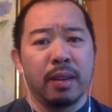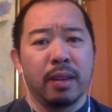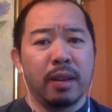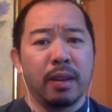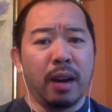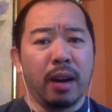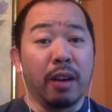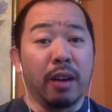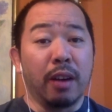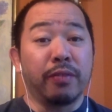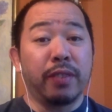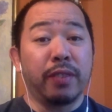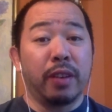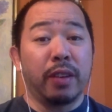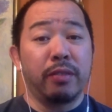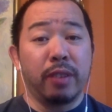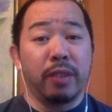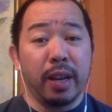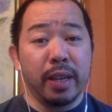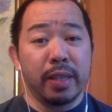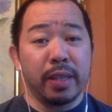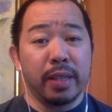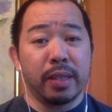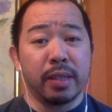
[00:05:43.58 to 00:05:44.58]
Our
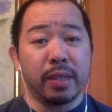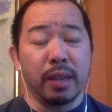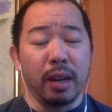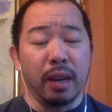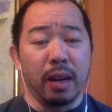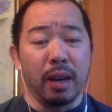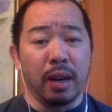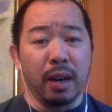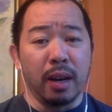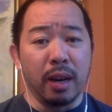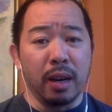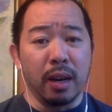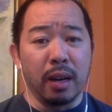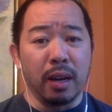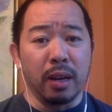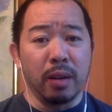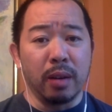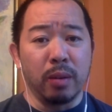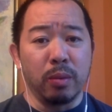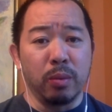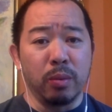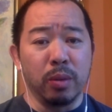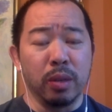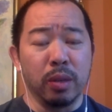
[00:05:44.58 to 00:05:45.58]
fundraise
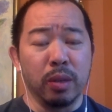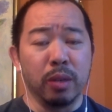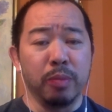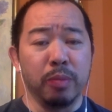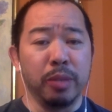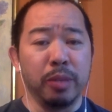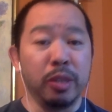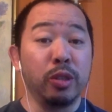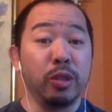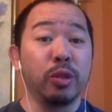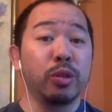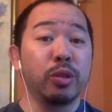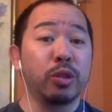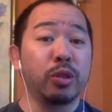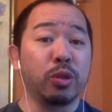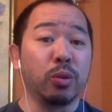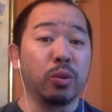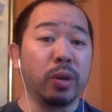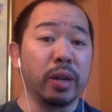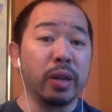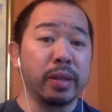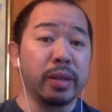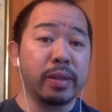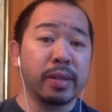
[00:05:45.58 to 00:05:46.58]
will be used
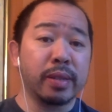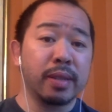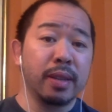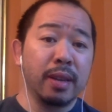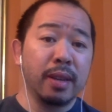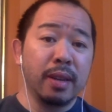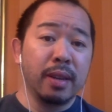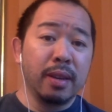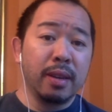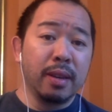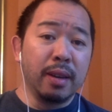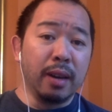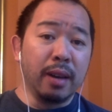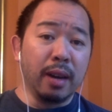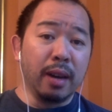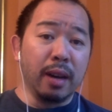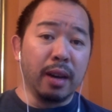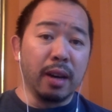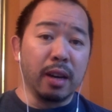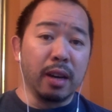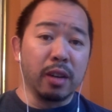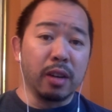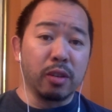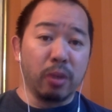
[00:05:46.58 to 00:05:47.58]
towards
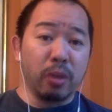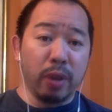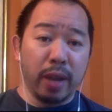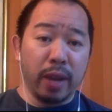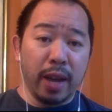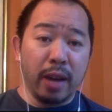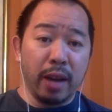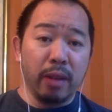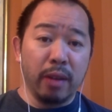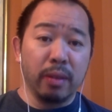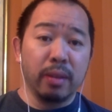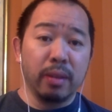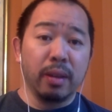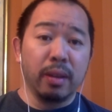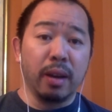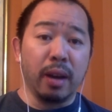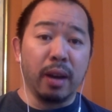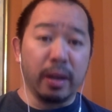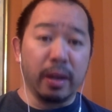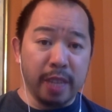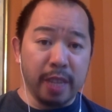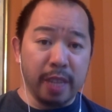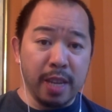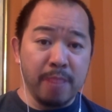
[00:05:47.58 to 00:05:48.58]
growing out
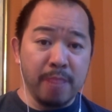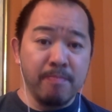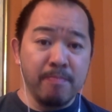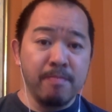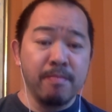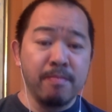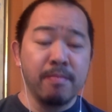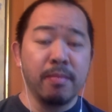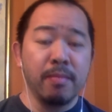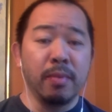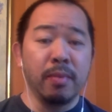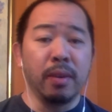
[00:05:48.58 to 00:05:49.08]
our team